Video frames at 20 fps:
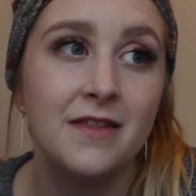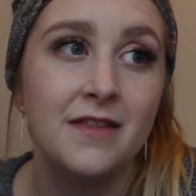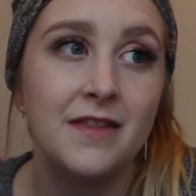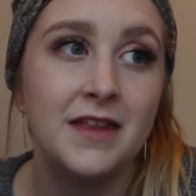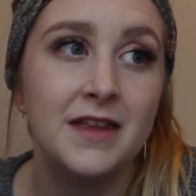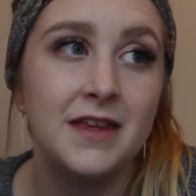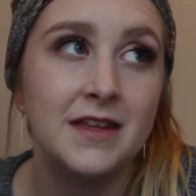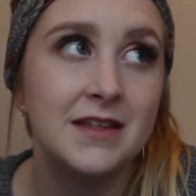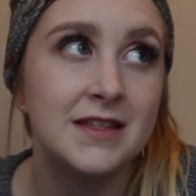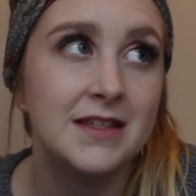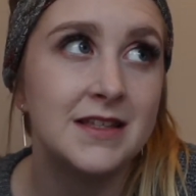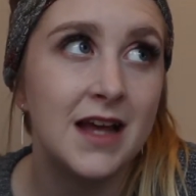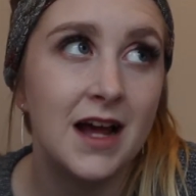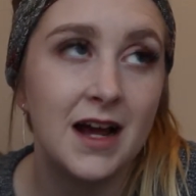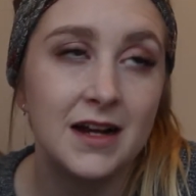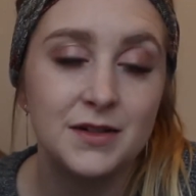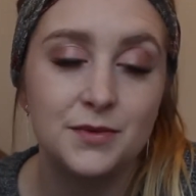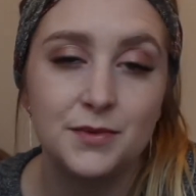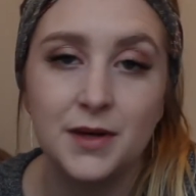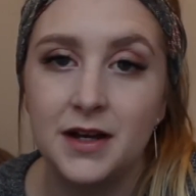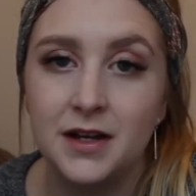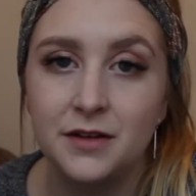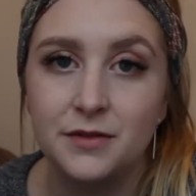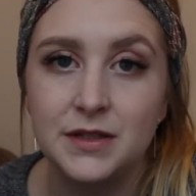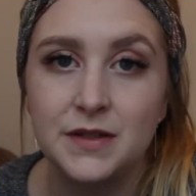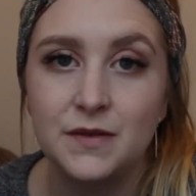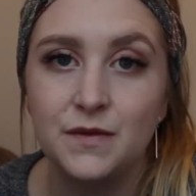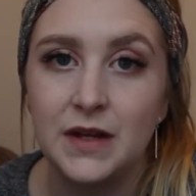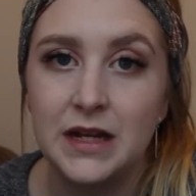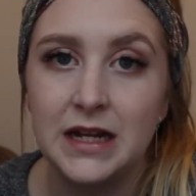the exact way I
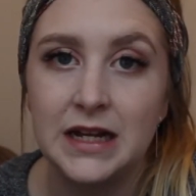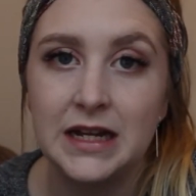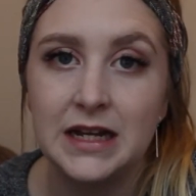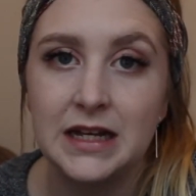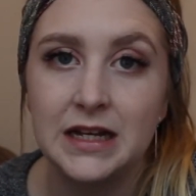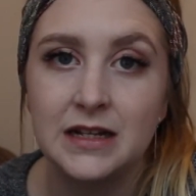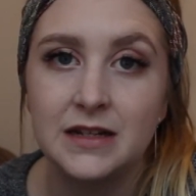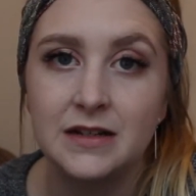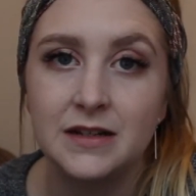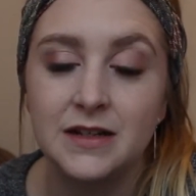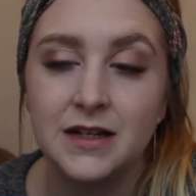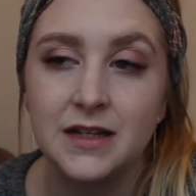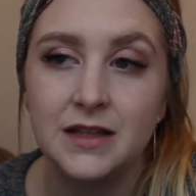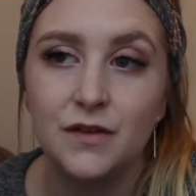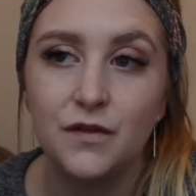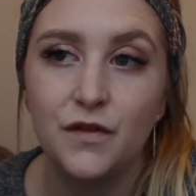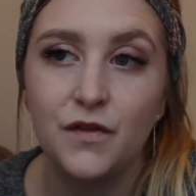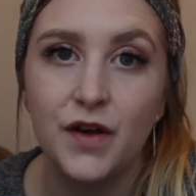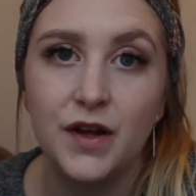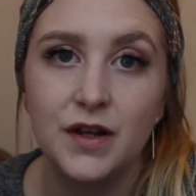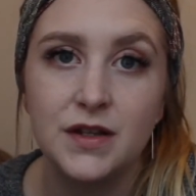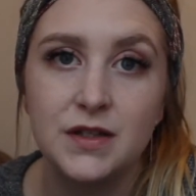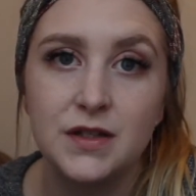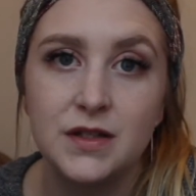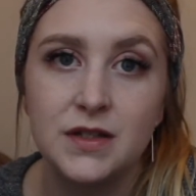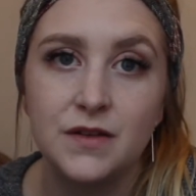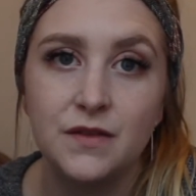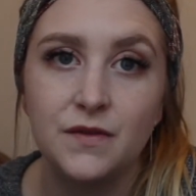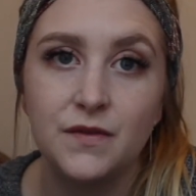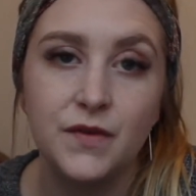was feeling in the
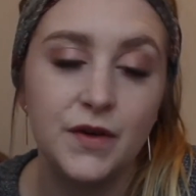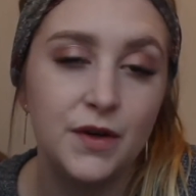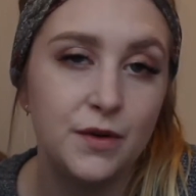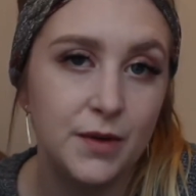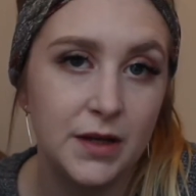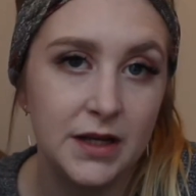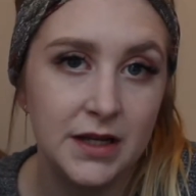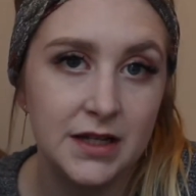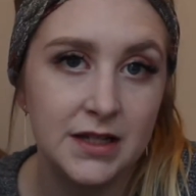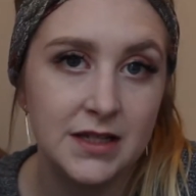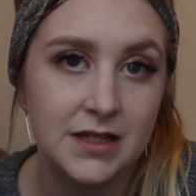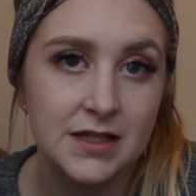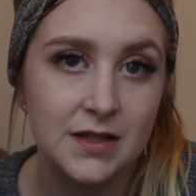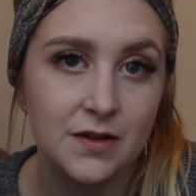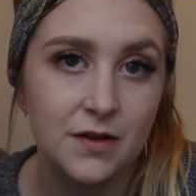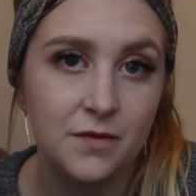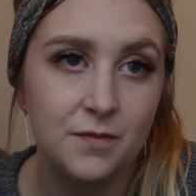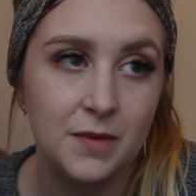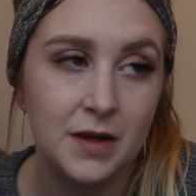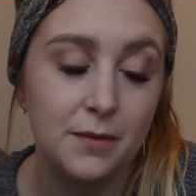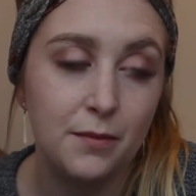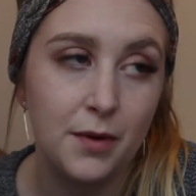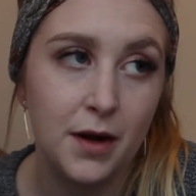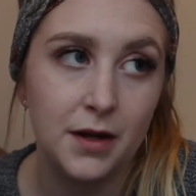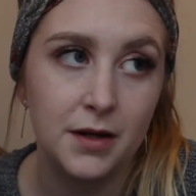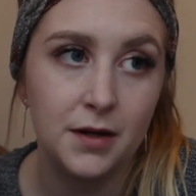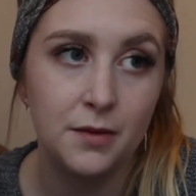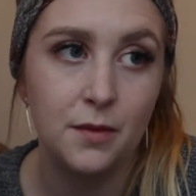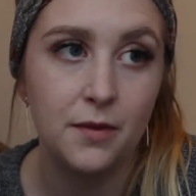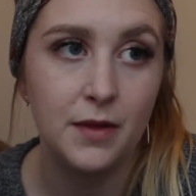first few weeks of being
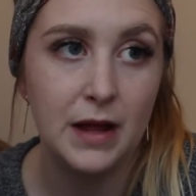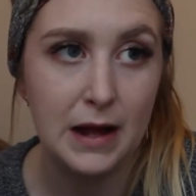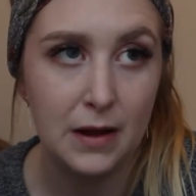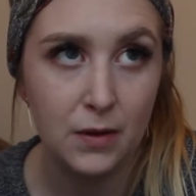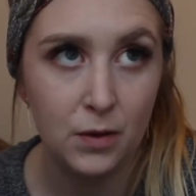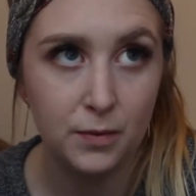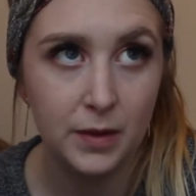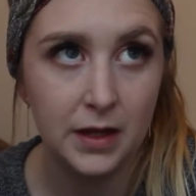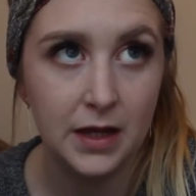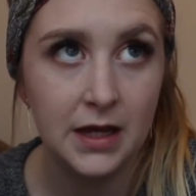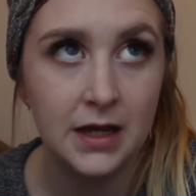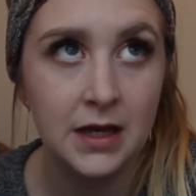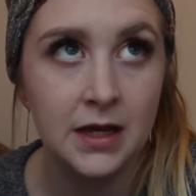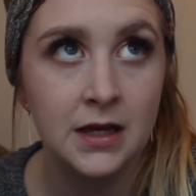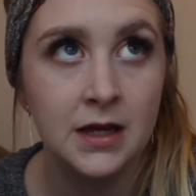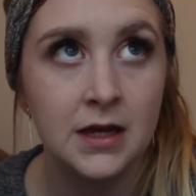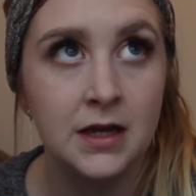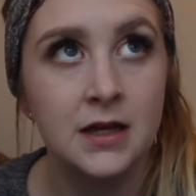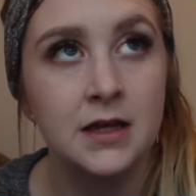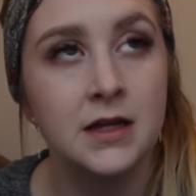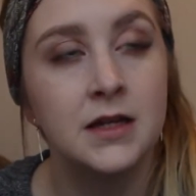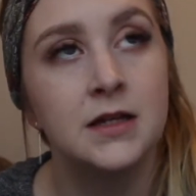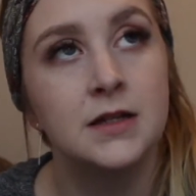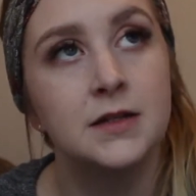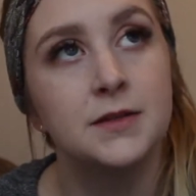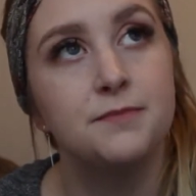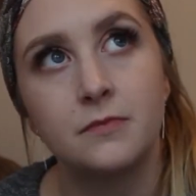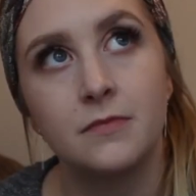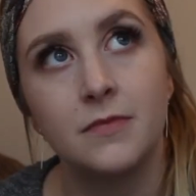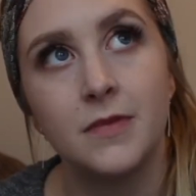pregnant with Albie.
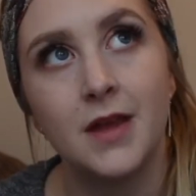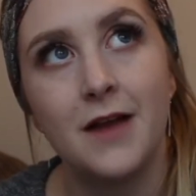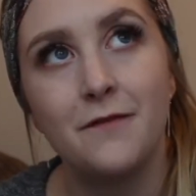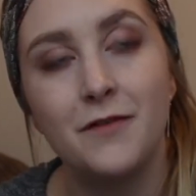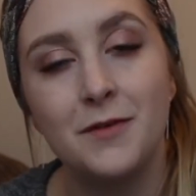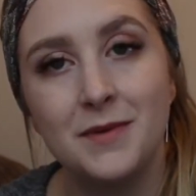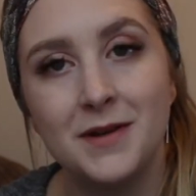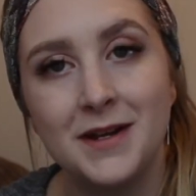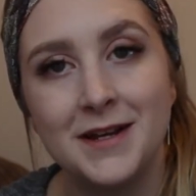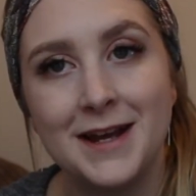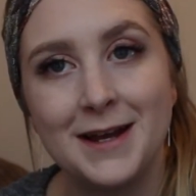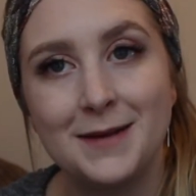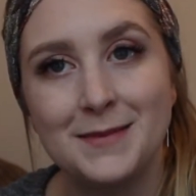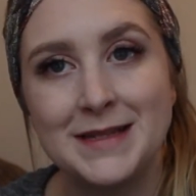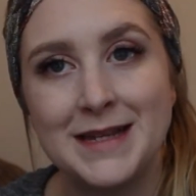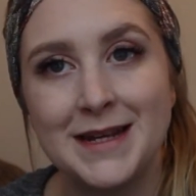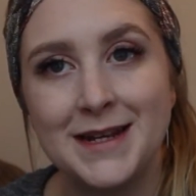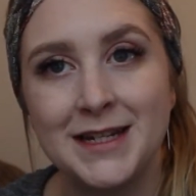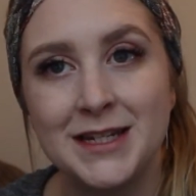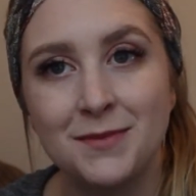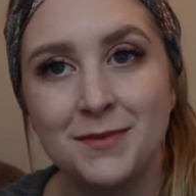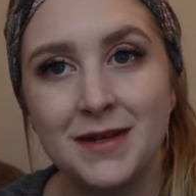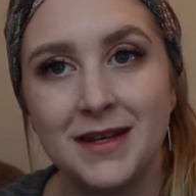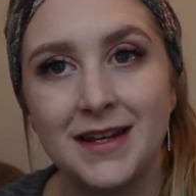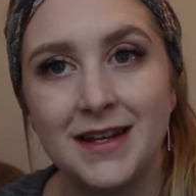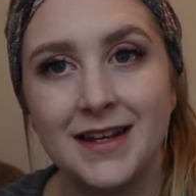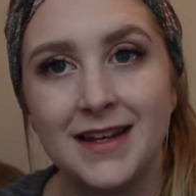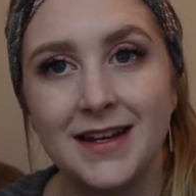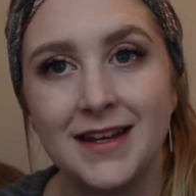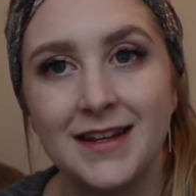Everybody kept saying to
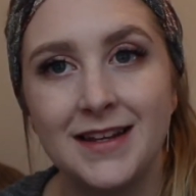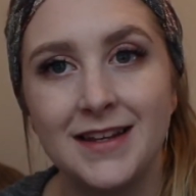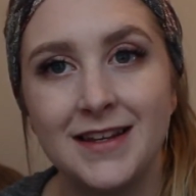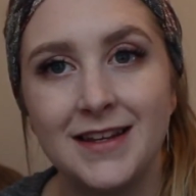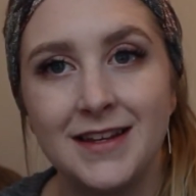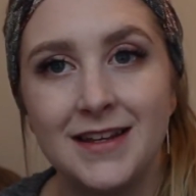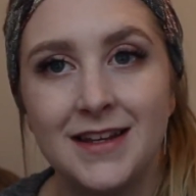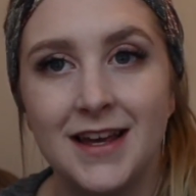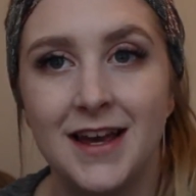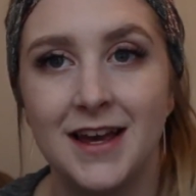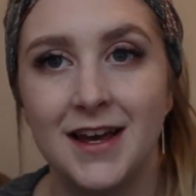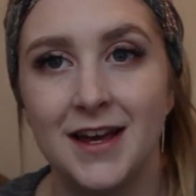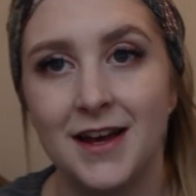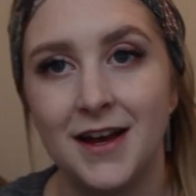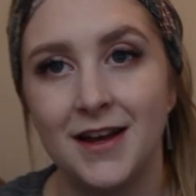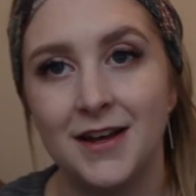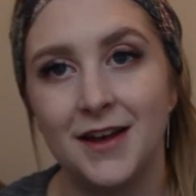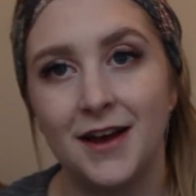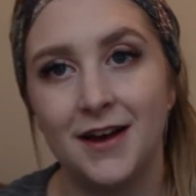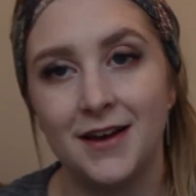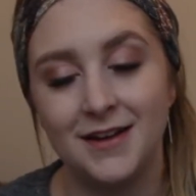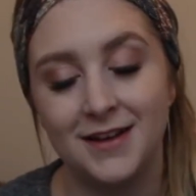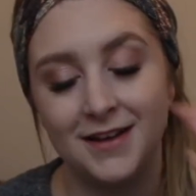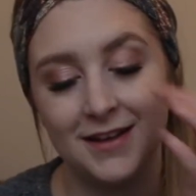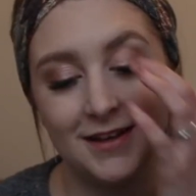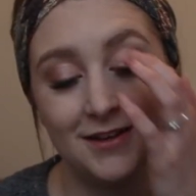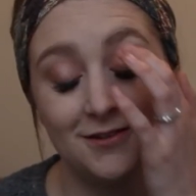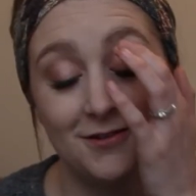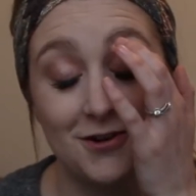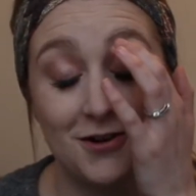me,
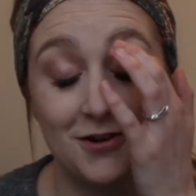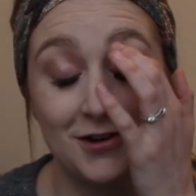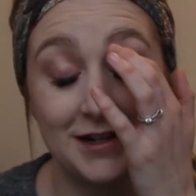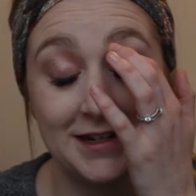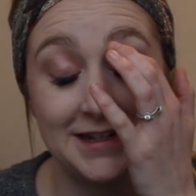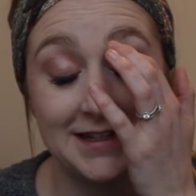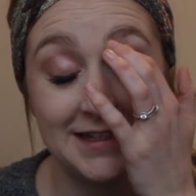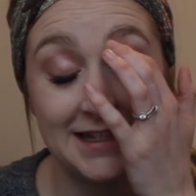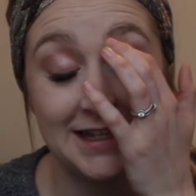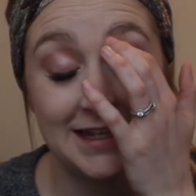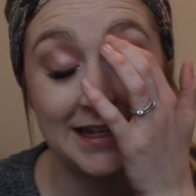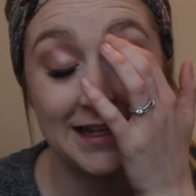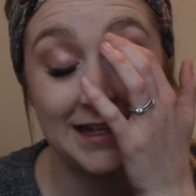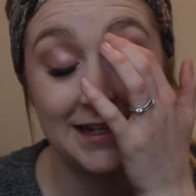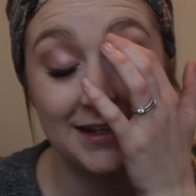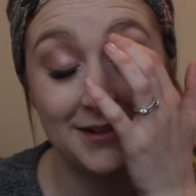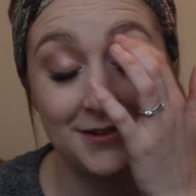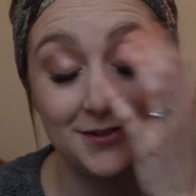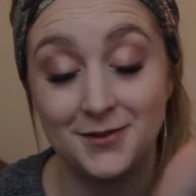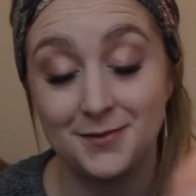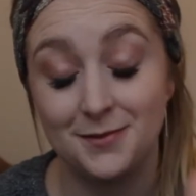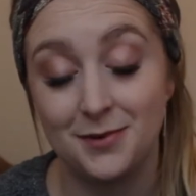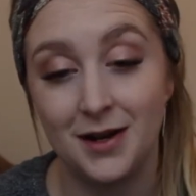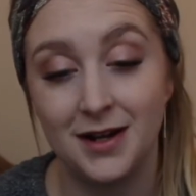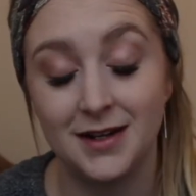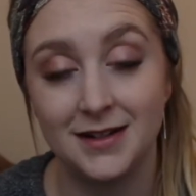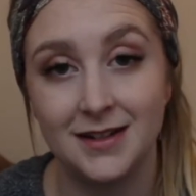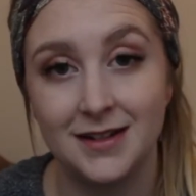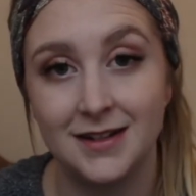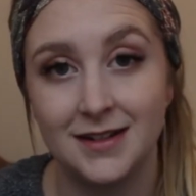you're crazy, you're not
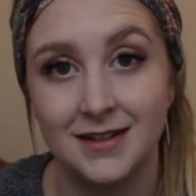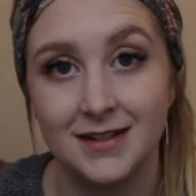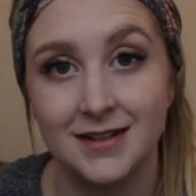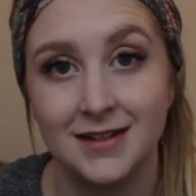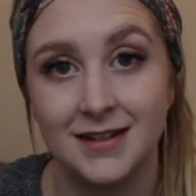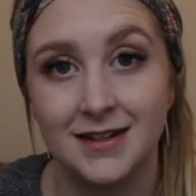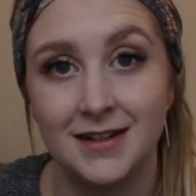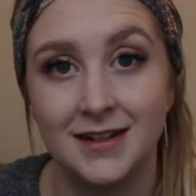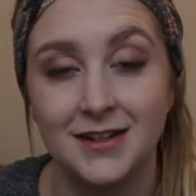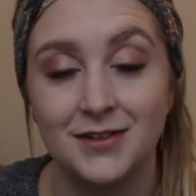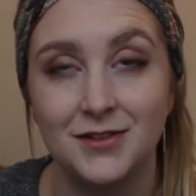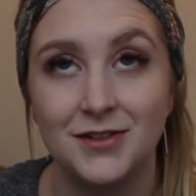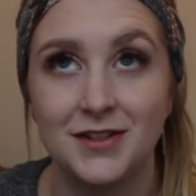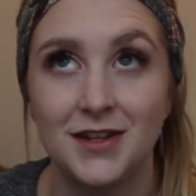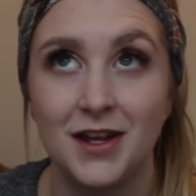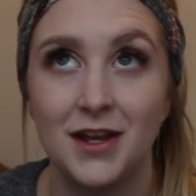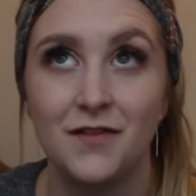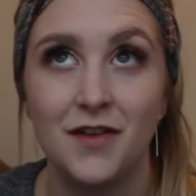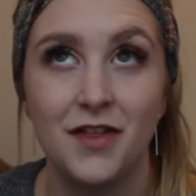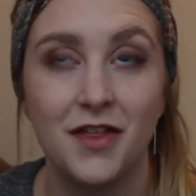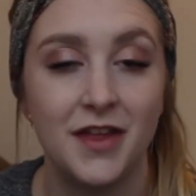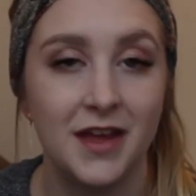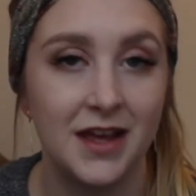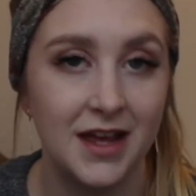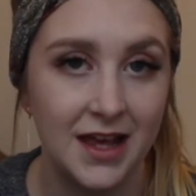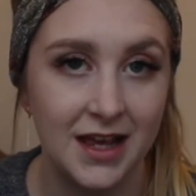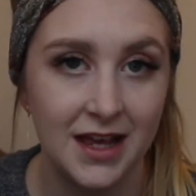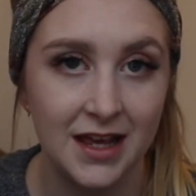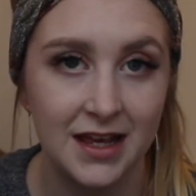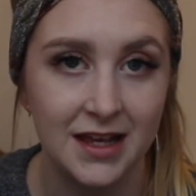pregnant, you're just
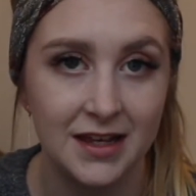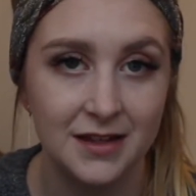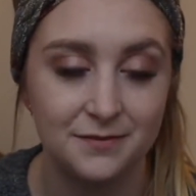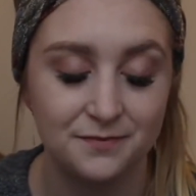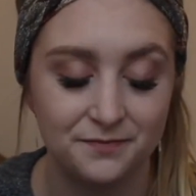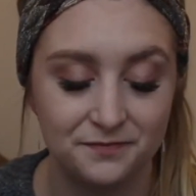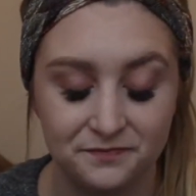overthinking it.